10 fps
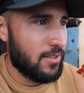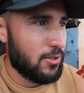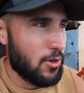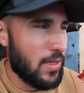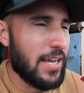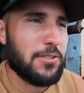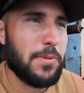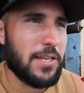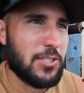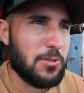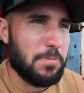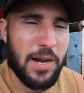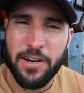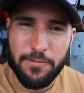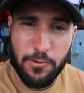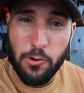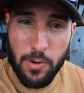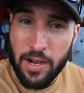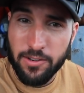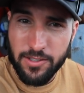So that's been expired for a
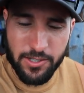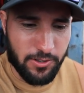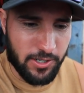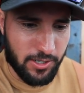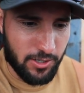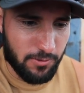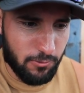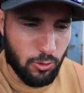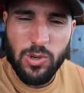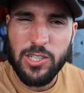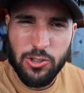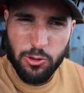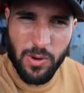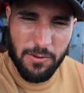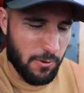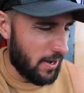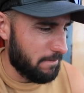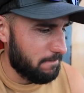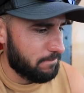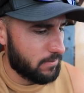while, considering it's twenty twenty-one.
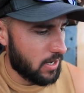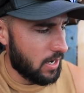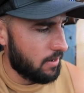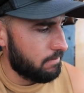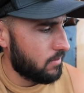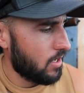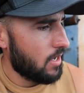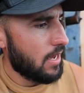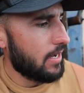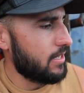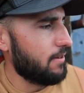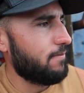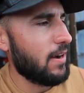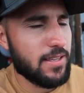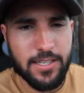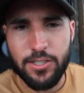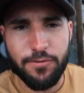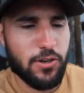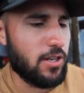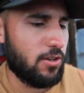Um, I did find these
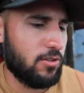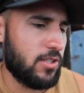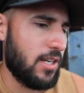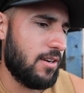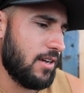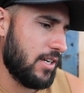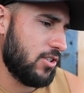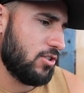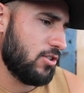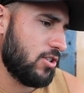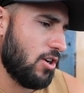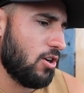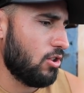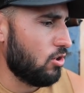Fritos, and I searched all